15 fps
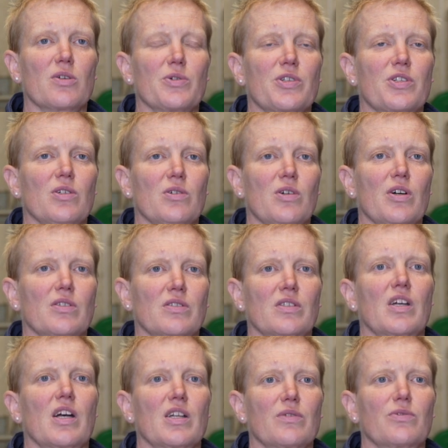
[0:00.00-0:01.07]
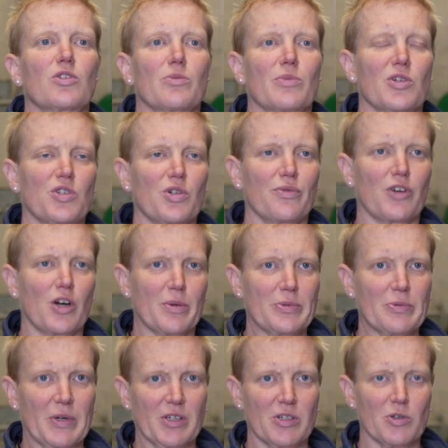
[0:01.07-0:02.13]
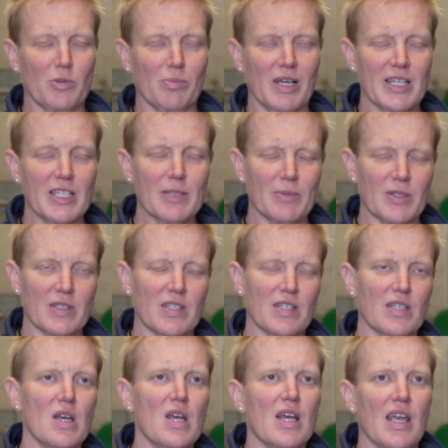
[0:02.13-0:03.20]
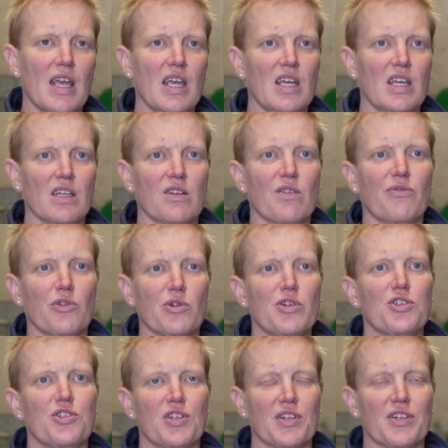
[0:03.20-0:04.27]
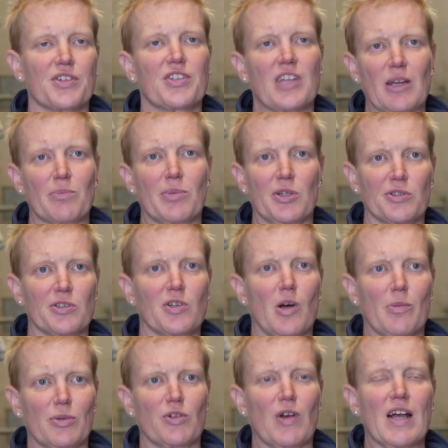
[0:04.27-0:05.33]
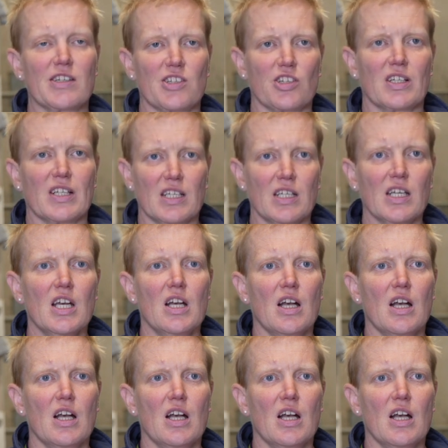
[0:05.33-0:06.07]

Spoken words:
also on kind of commercial farms where you do placements in the first years and build it up gradually